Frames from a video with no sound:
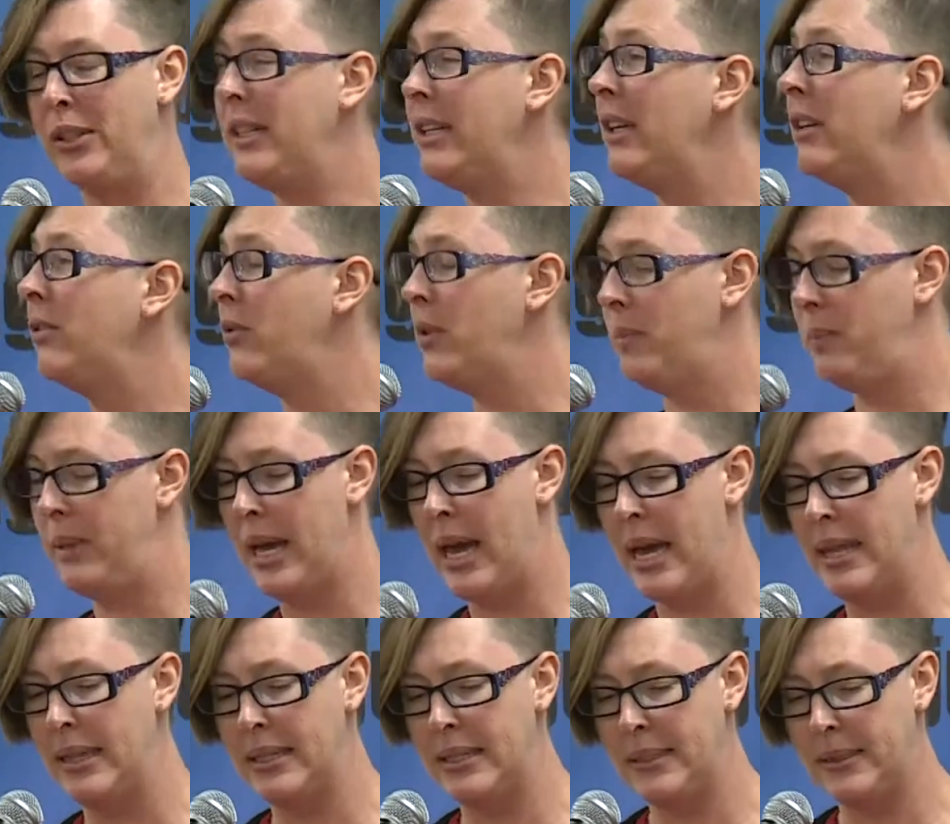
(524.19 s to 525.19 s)
of Whidbey
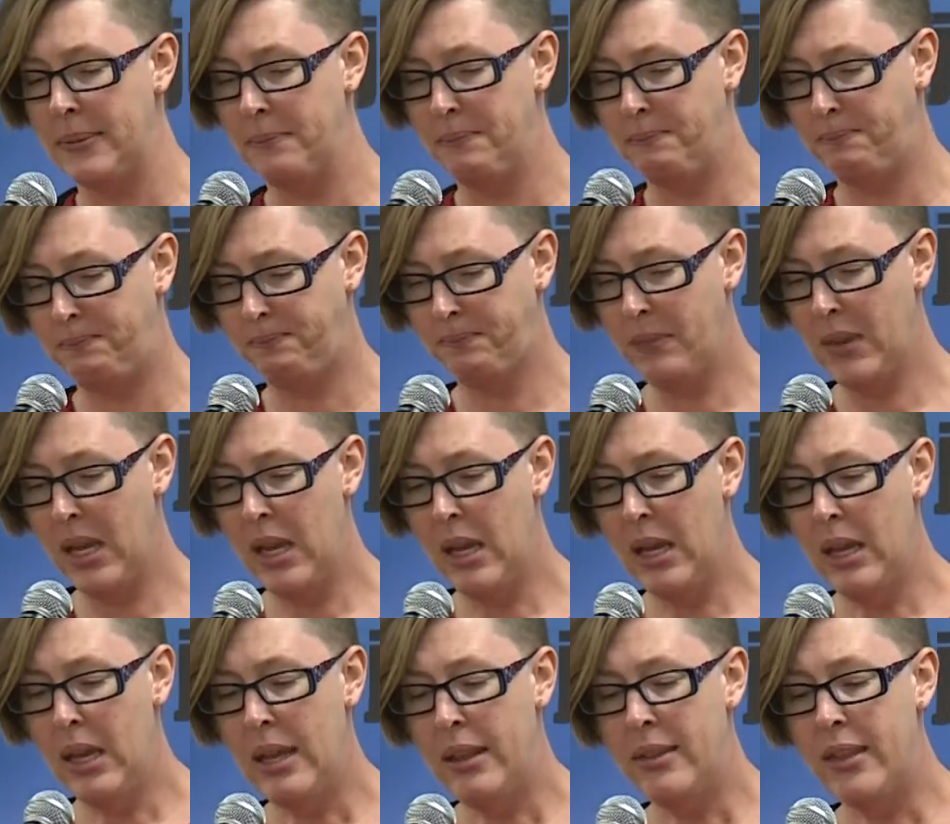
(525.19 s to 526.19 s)
Island.
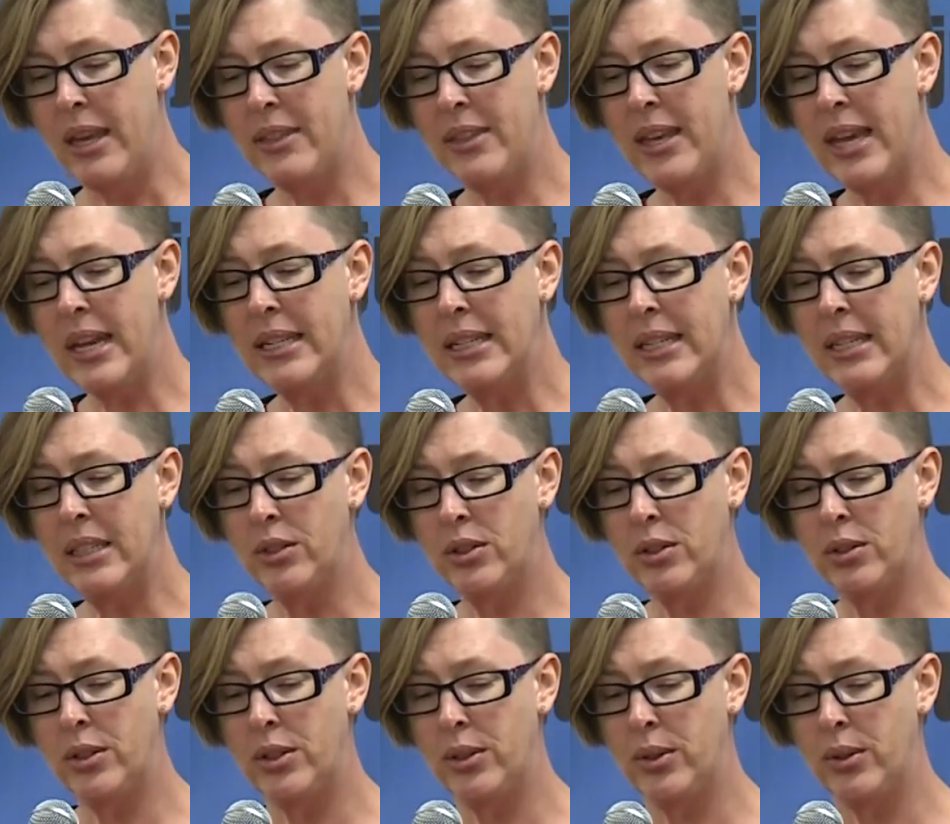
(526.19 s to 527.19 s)
They then
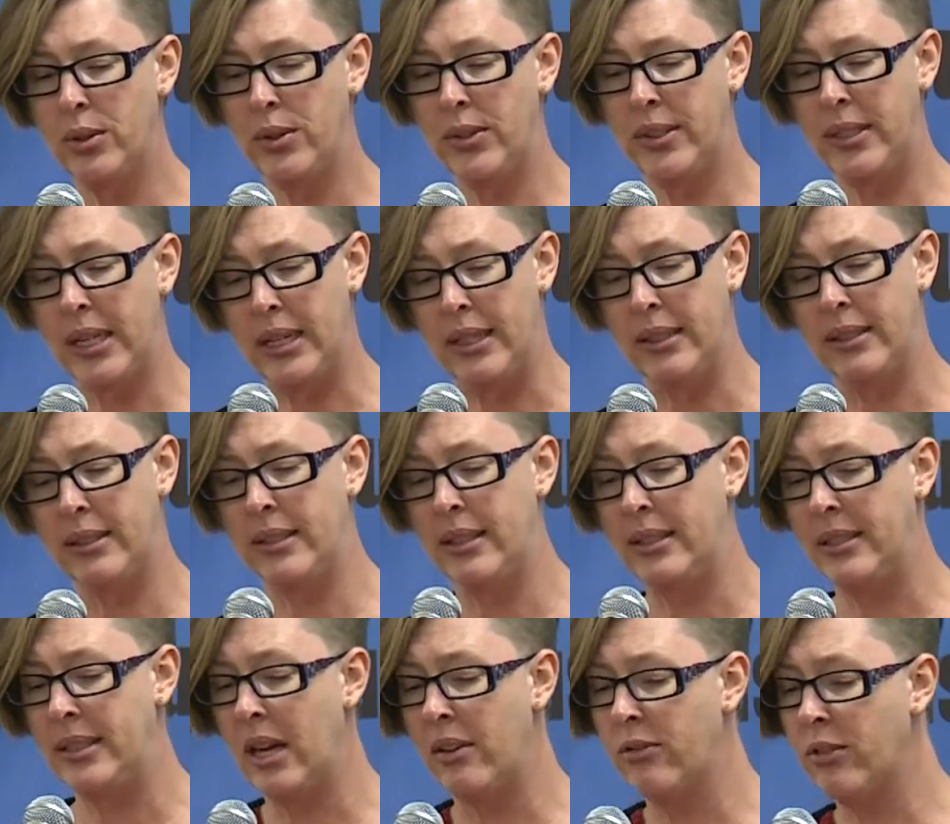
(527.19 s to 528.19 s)
introduced us to
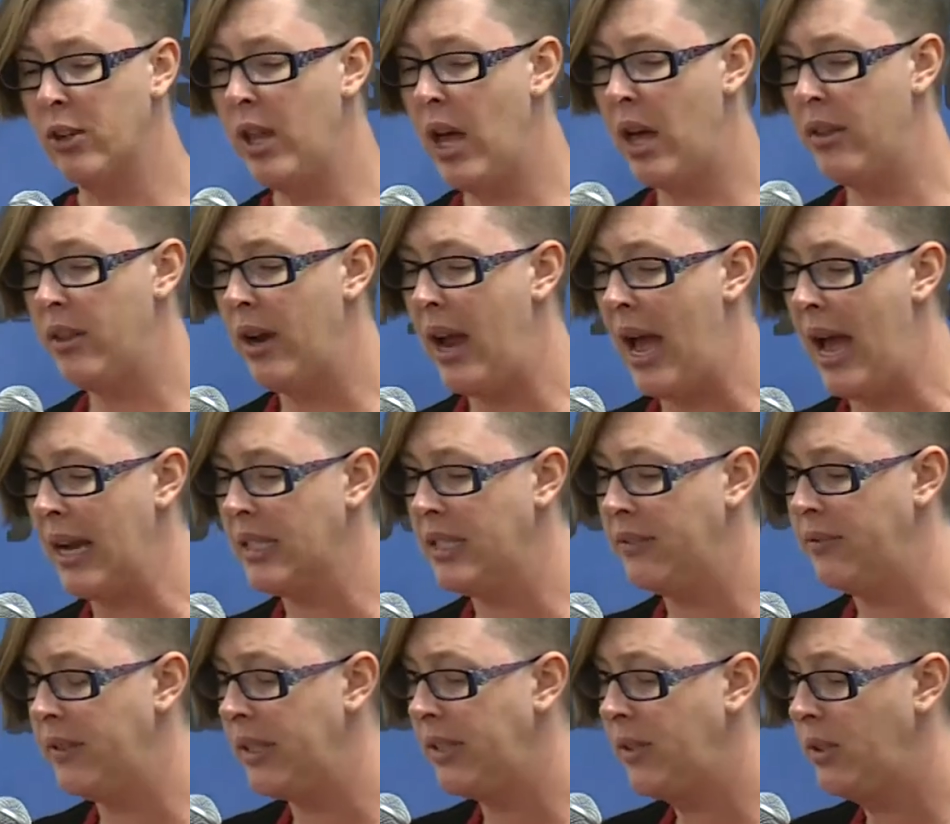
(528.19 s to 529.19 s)
several other
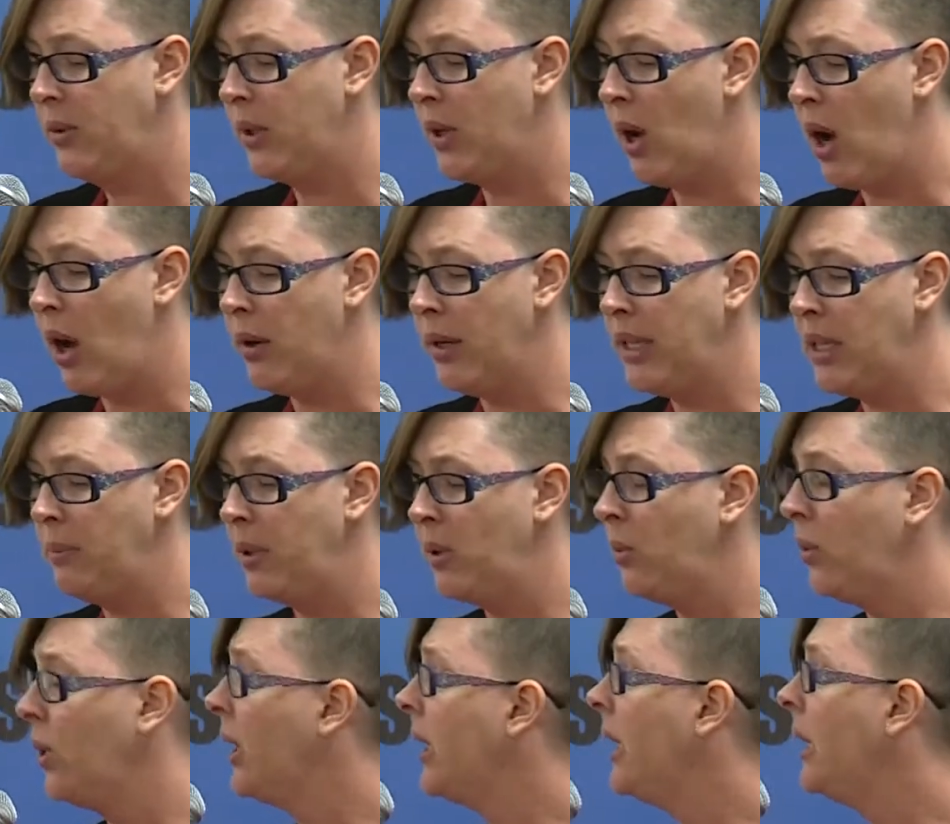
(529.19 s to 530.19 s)
activists who had already
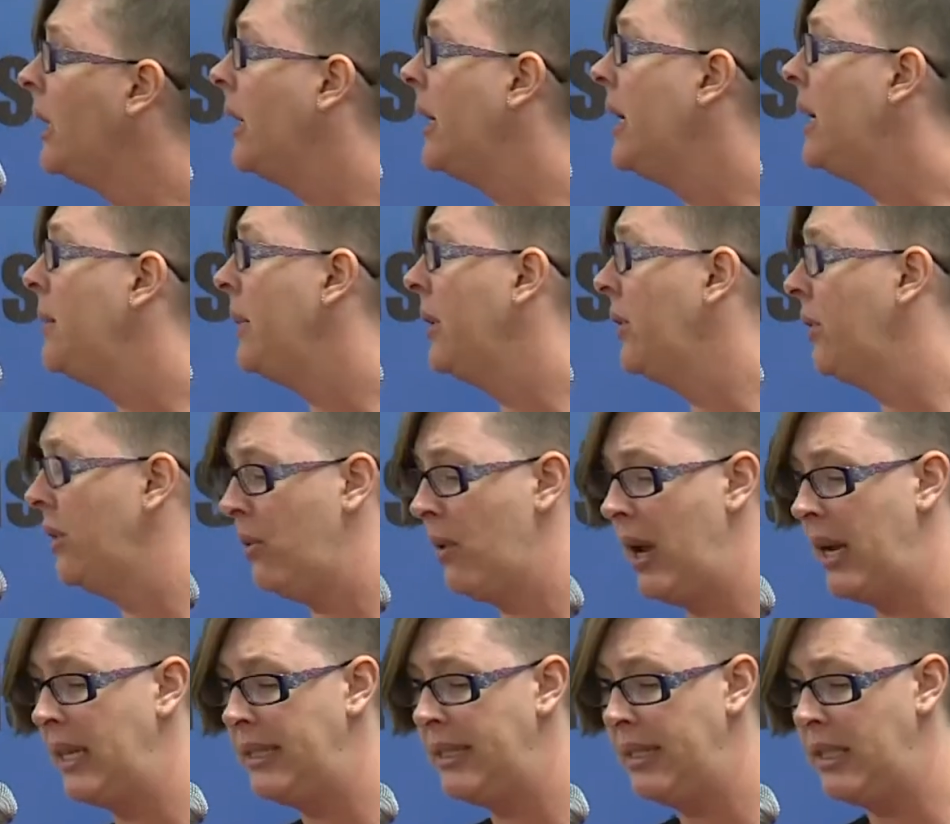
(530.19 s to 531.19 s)
been working on immigrant
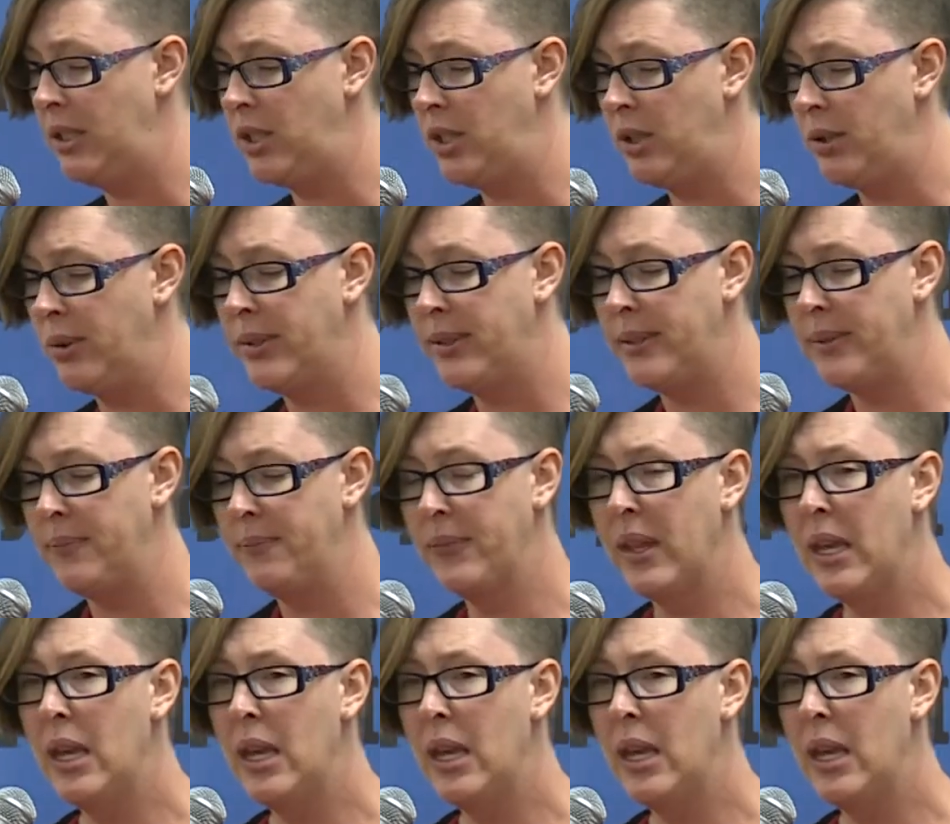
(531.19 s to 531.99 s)
rights issues.